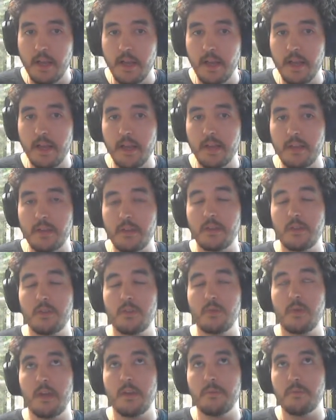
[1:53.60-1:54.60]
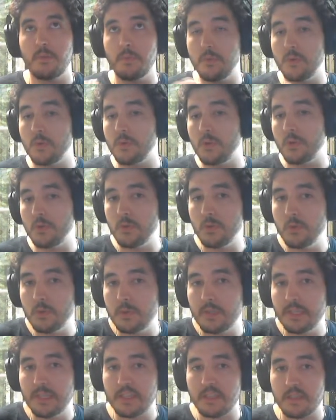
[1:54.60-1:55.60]
and you have to put the
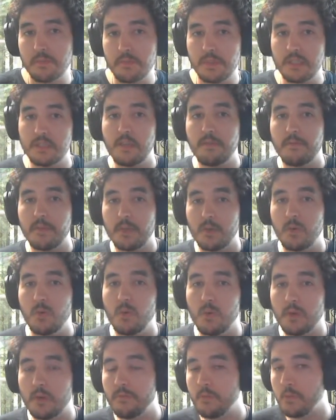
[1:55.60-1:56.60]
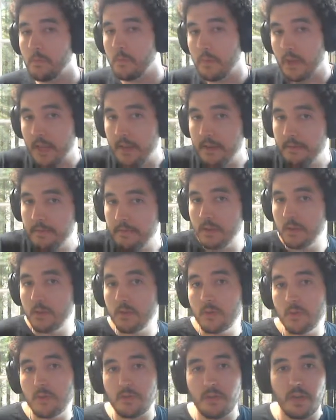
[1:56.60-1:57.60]
runes in a specific order from left
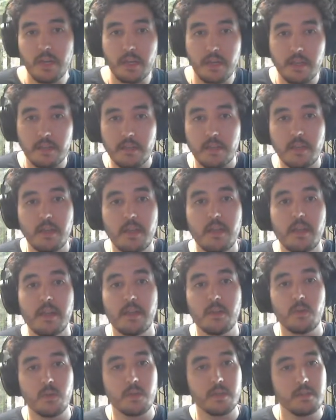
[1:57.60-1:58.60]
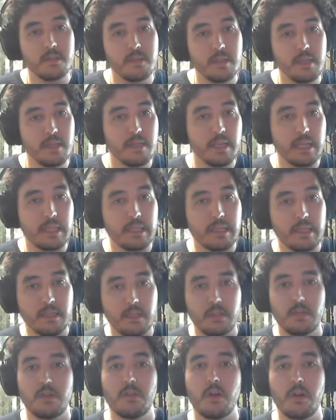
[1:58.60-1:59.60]
to right. And you can see that in the
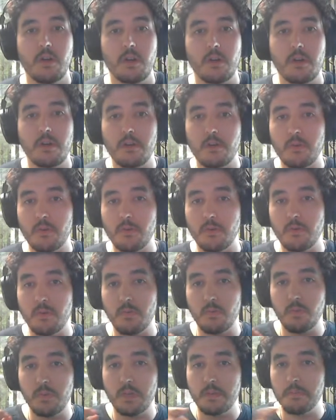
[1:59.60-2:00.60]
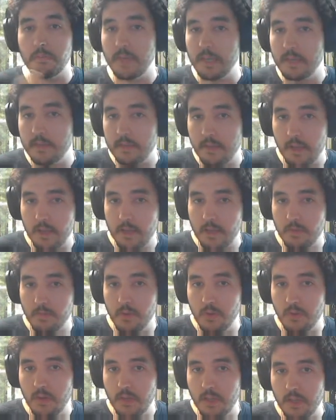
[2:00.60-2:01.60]
journal on what base item
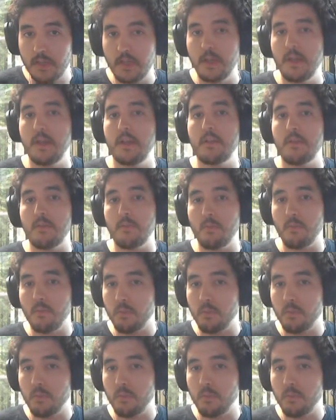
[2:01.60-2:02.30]
you need and